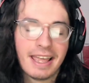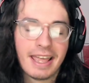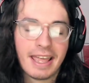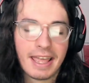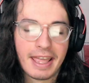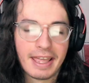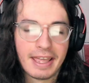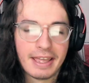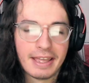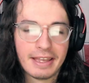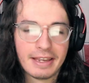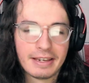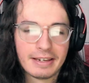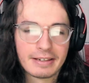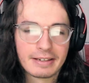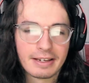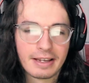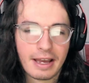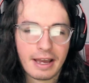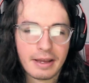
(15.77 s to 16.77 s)

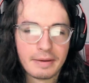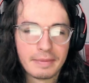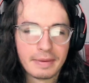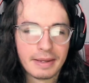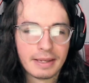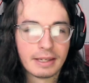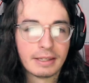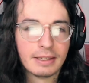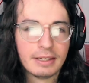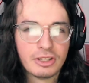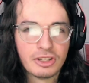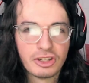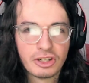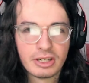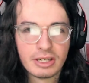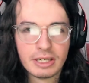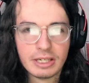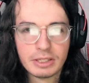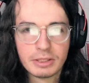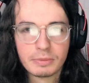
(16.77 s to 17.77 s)
and I'm a collegiate
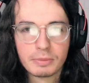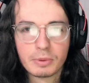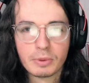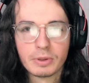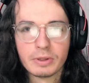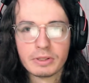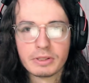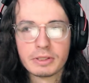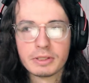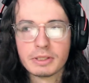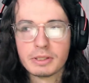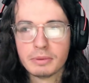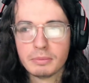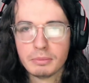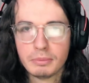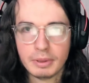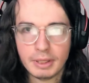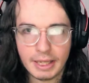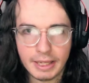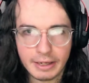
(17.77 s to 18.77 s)
esports
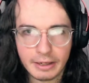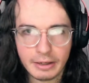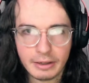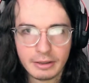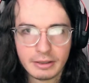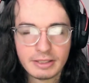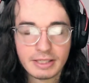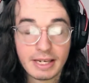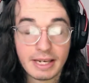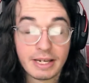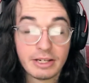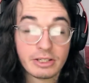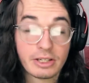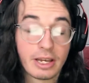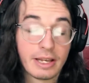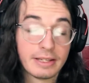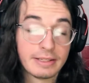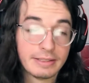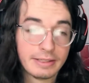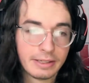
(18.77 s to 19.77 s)
player slash
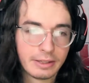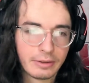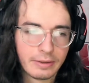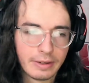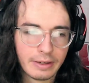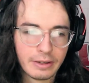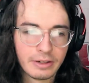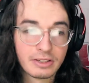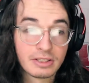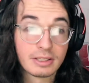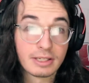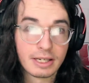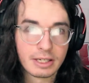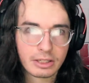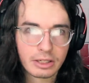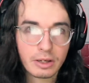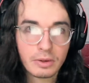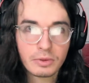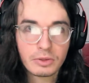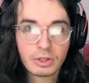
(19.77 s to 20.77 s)
content creator slash
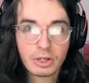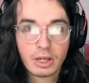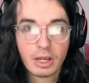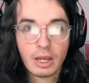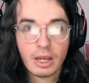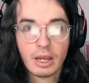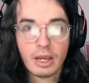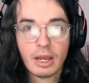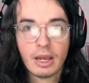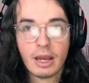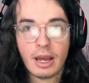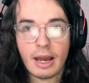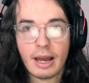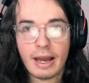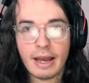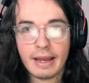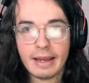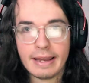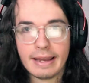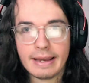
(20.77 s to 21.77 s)
coach.
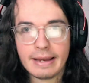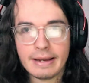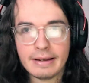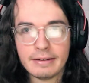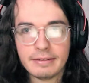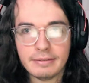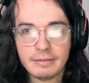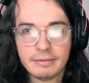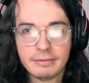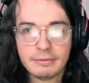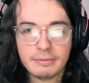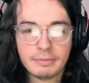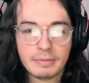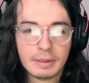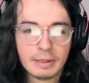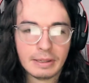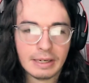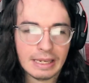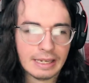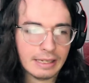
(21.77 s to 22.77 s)
I have
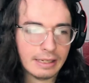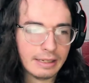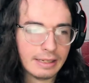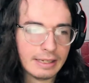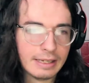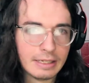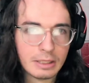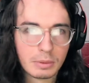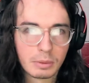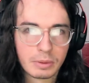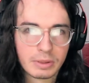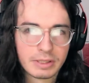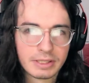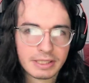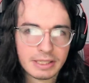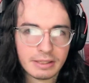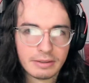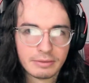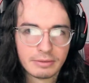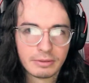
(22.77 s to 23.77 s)
been in the esports
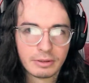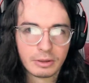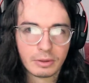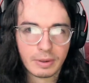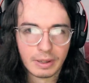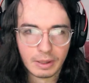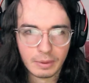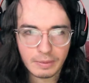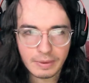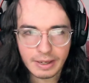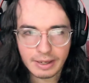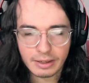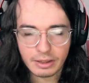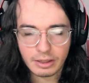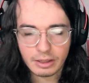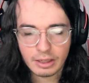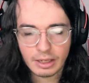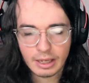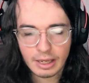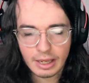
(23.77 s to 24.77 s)
scene for quite a while,